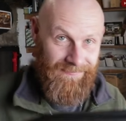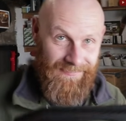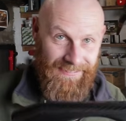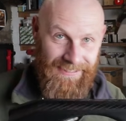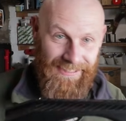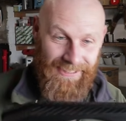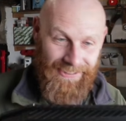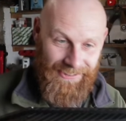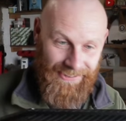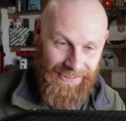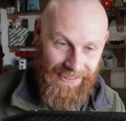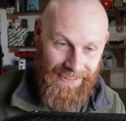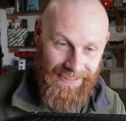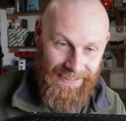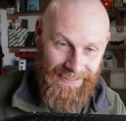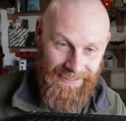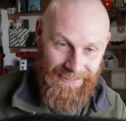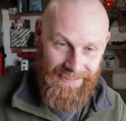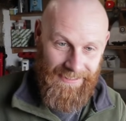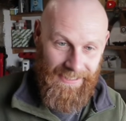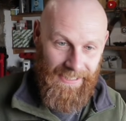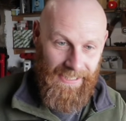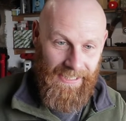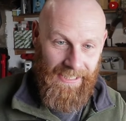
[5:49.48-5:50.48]
last night
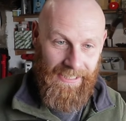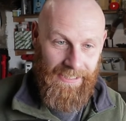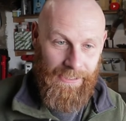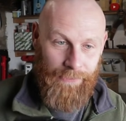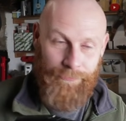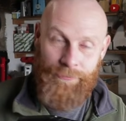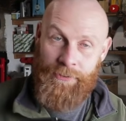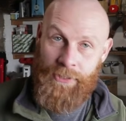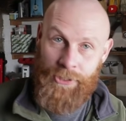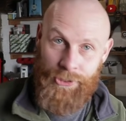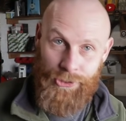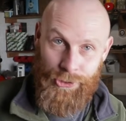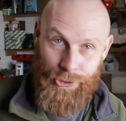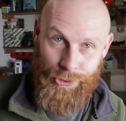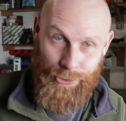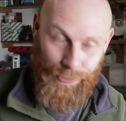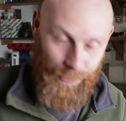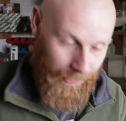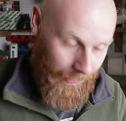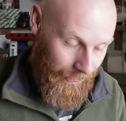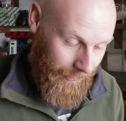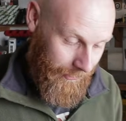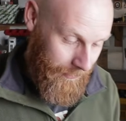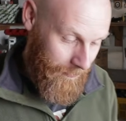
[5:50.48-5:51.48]
and it finished at 2
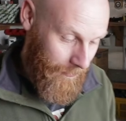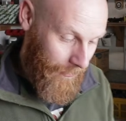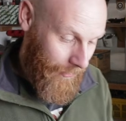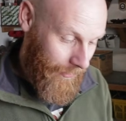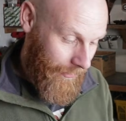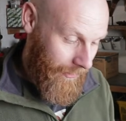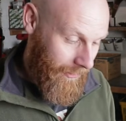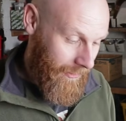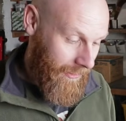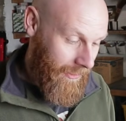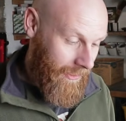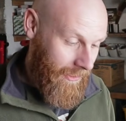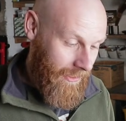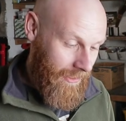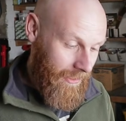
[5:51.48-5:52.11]
o'clock this morning,